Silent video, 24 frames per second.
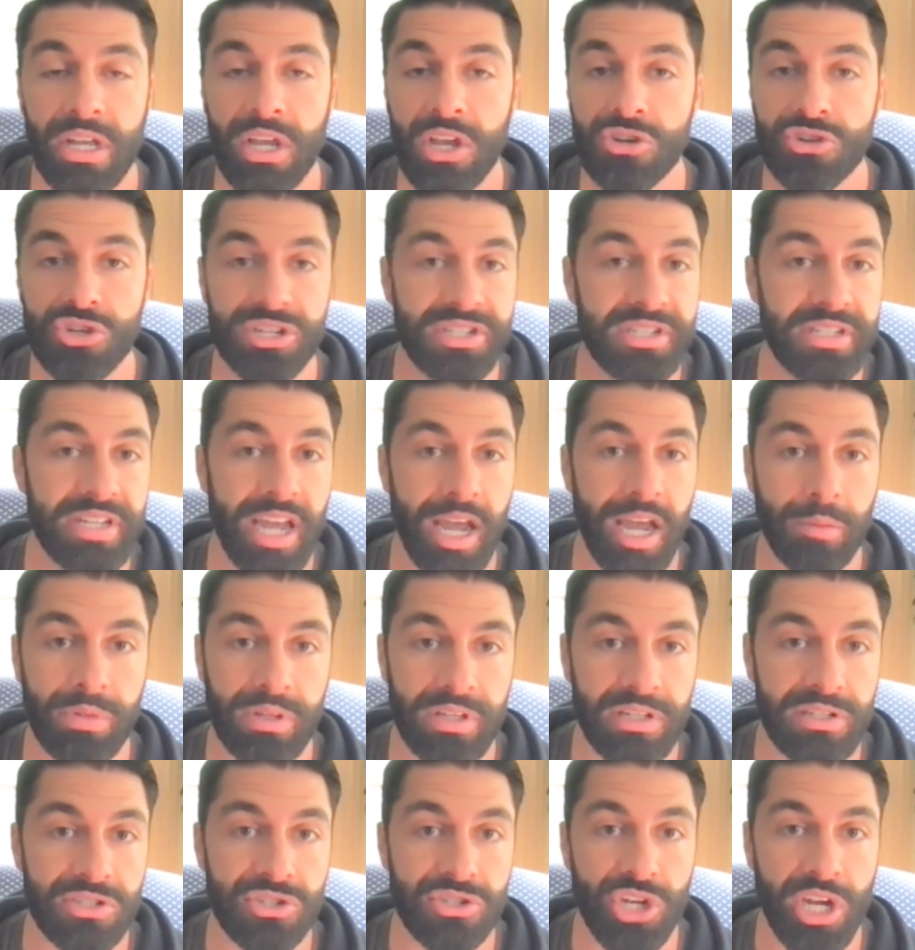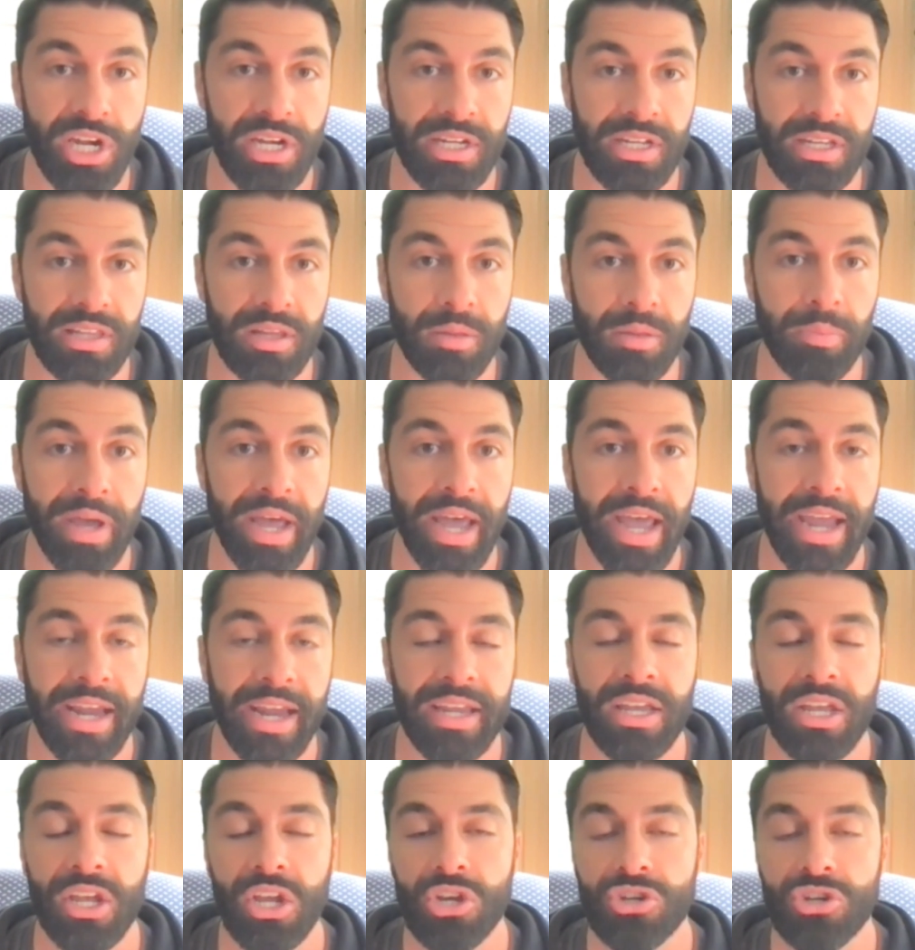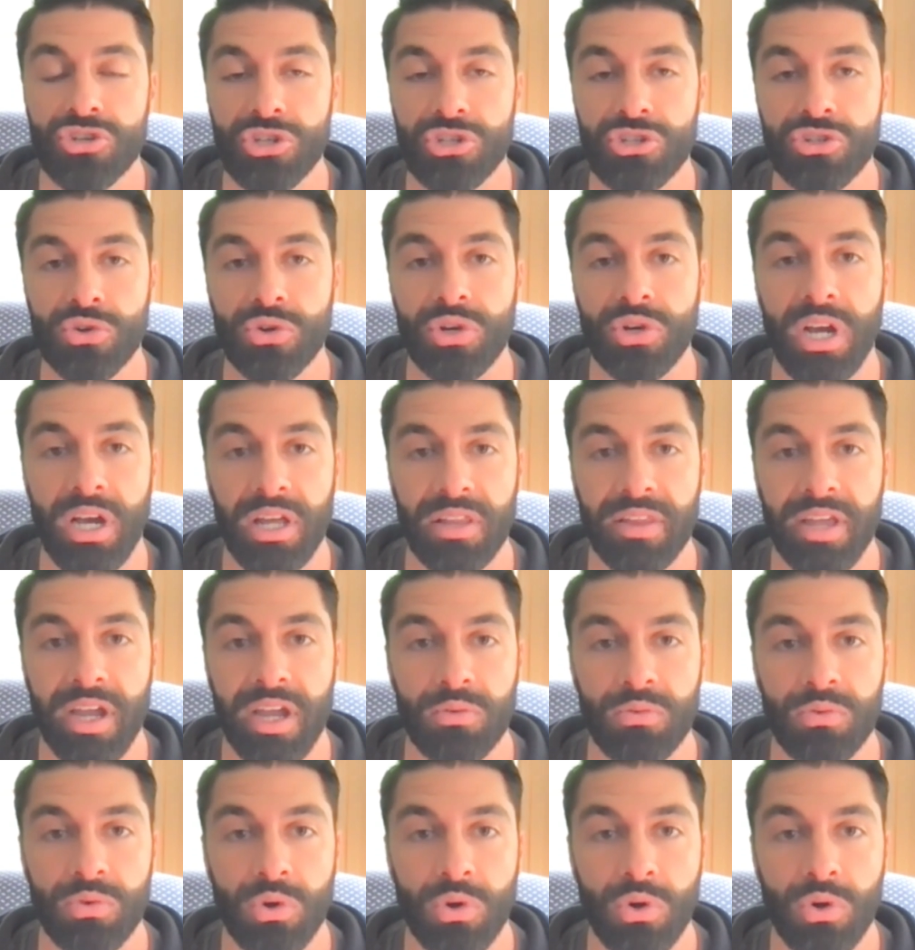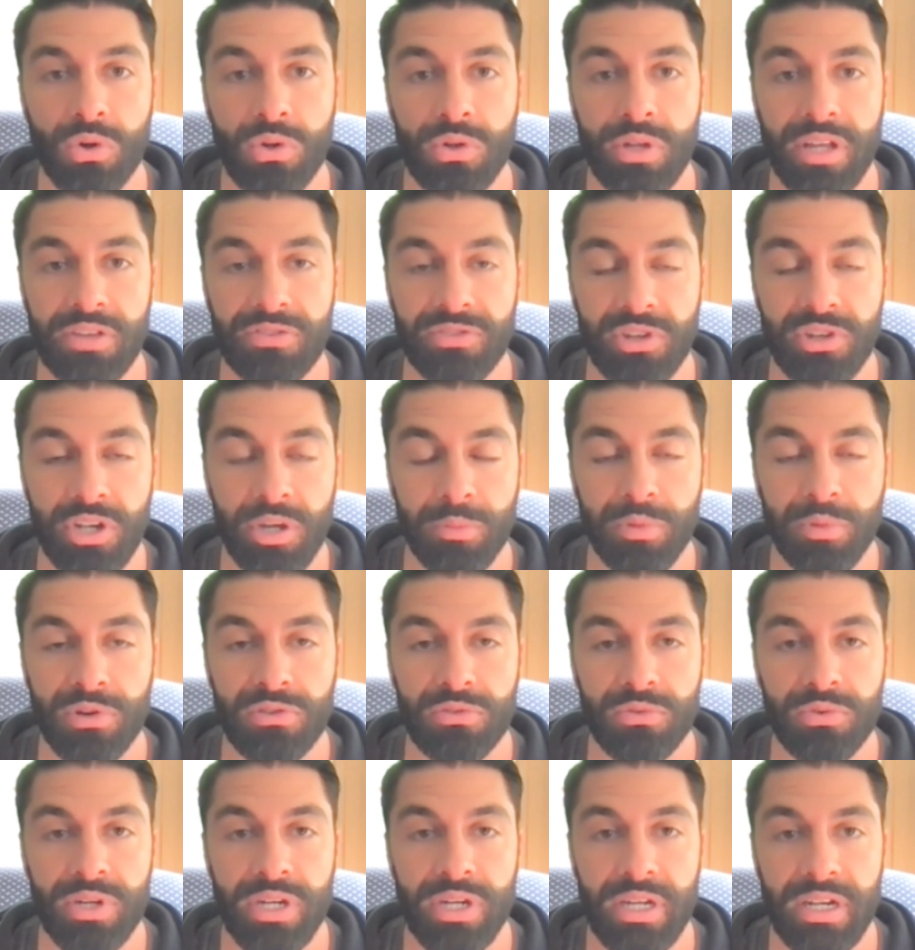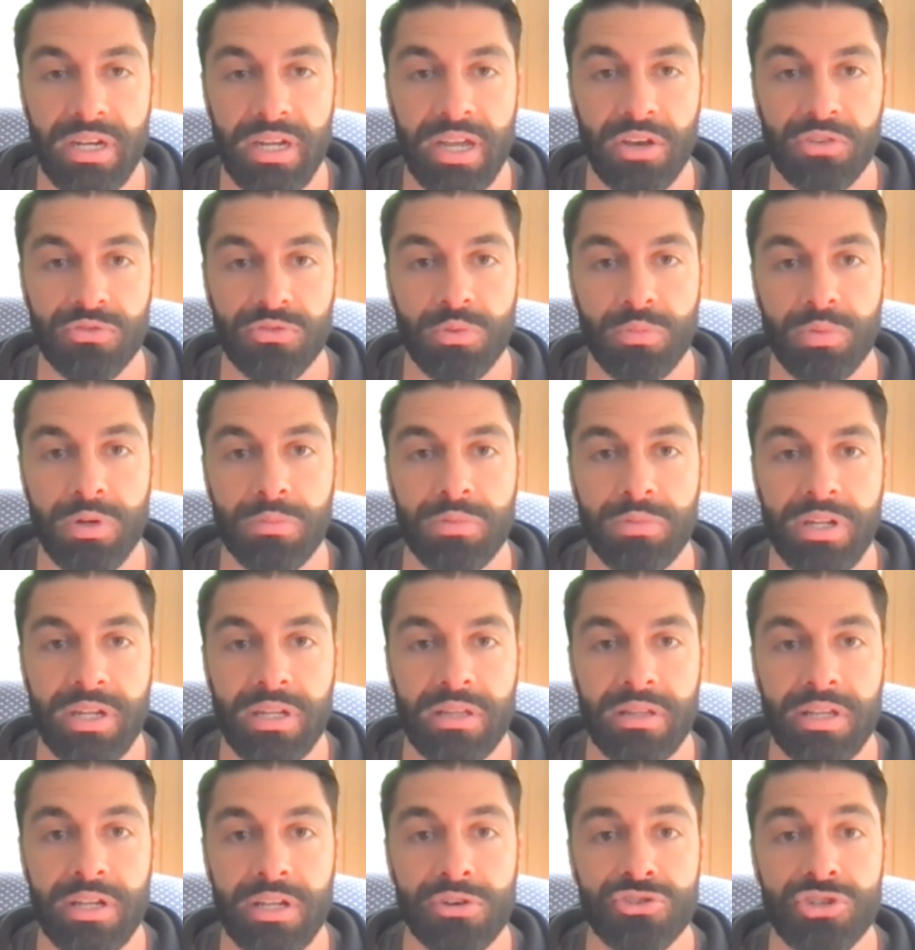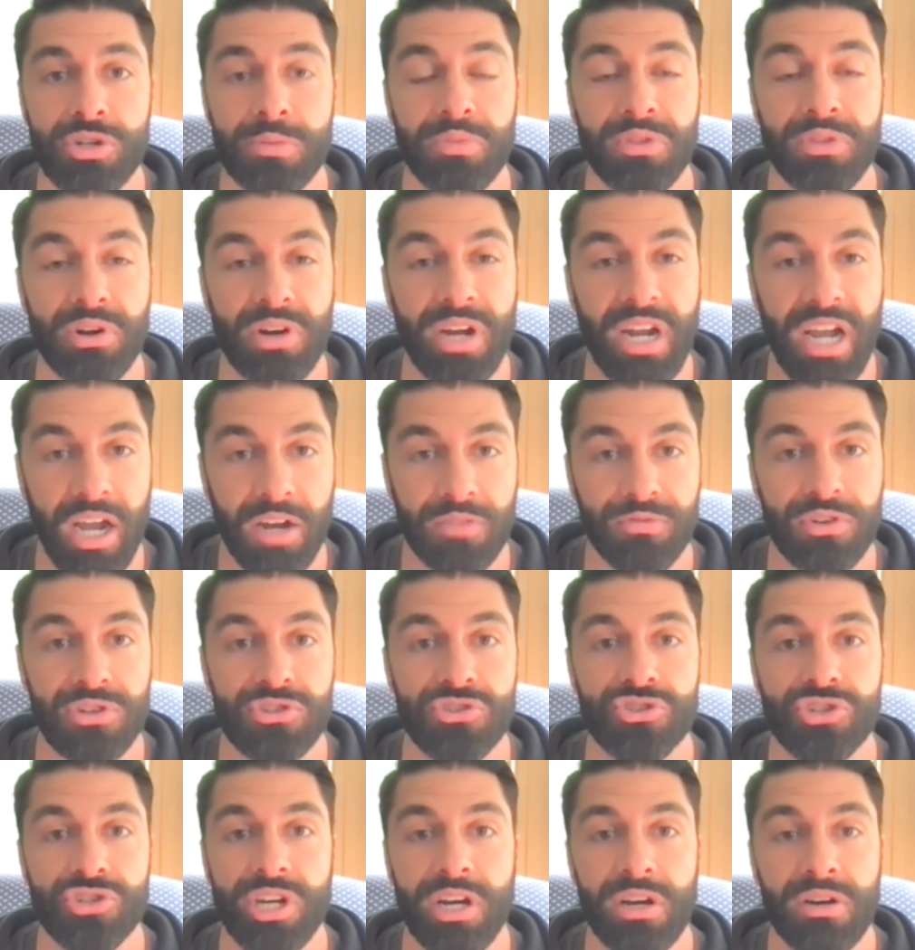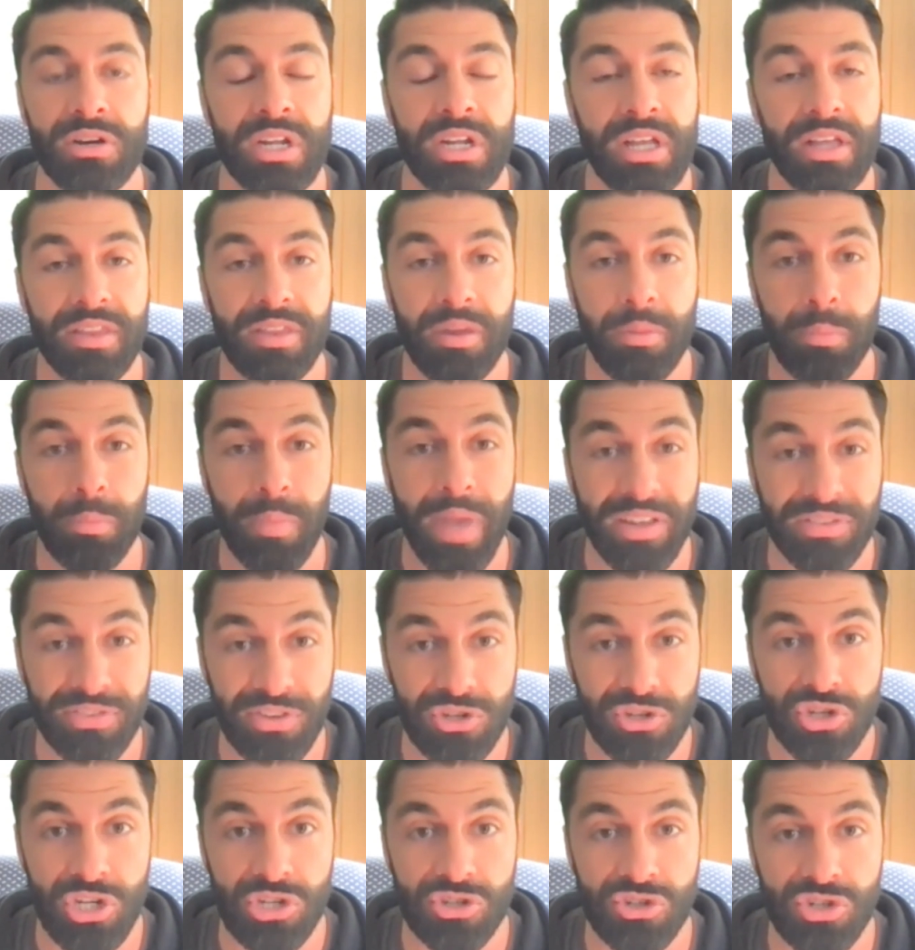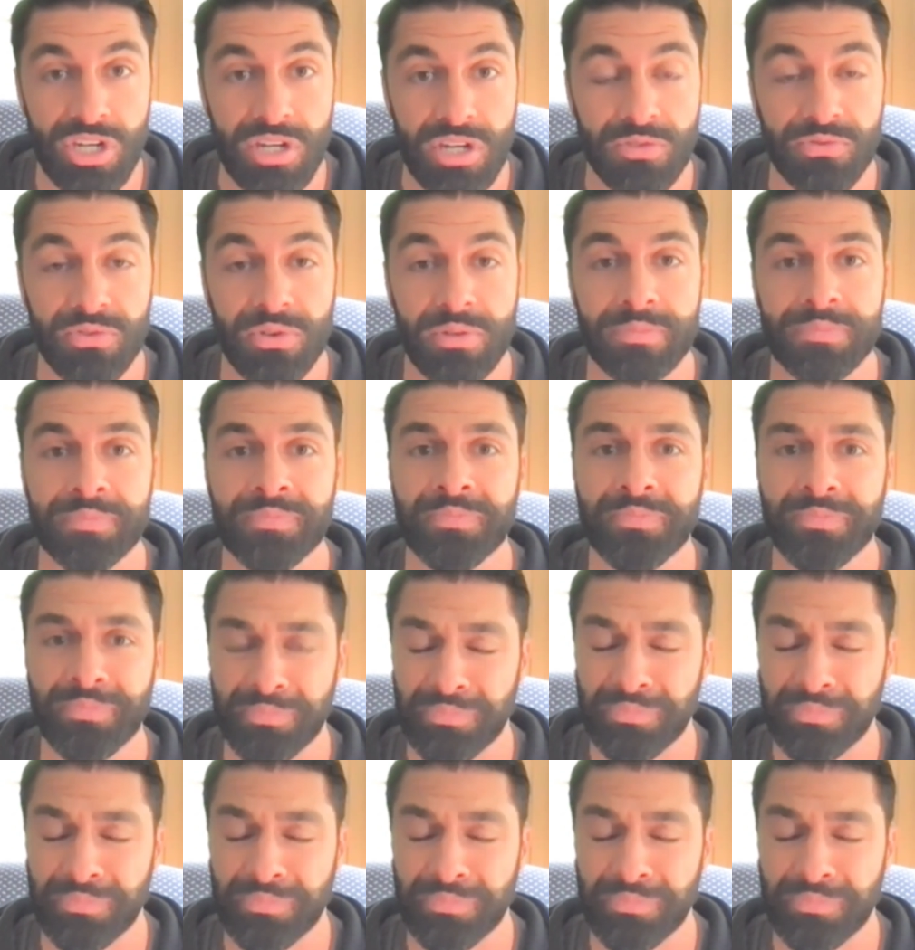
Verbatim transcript: She stabbed Liz Cheney in the back. She took on that role as the number three in House Republican leadership, their conference chair. The she messaging. replaced Liz Cheney.